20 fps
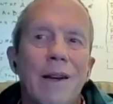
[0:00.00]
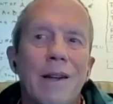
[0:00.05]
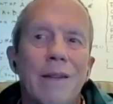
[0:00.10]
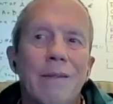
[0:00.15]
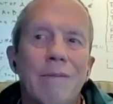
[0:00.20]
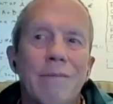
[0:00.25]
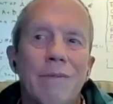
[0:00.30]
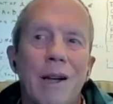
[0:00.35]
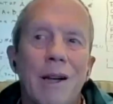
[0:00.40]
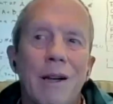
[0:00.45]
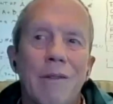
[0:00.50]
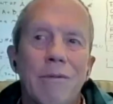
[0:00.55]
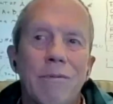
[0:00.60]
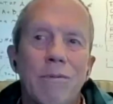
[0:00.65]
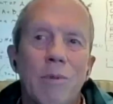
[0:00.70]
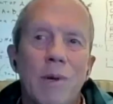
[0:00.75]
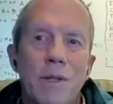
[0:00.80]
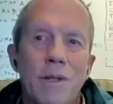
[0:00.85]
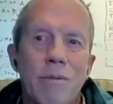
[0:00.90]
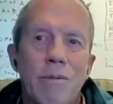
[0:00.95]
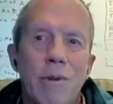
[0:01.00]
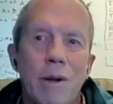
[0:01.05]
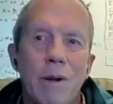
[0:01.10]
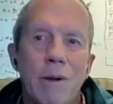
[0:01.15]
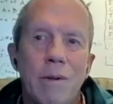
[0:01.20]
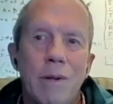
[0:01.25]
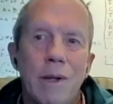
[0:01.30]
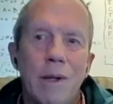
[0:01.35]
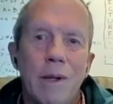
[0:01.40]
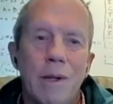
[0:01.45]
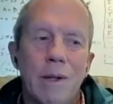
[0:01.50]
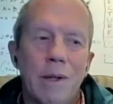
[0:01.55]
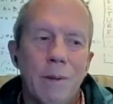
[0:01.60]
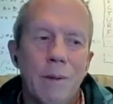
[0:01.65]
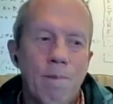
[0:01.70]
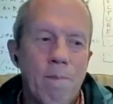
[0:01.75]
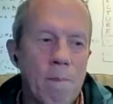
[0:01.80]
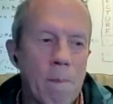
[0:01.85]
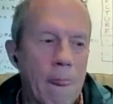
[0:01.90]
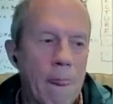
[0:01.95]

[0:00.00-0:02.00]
I, I once wrote a,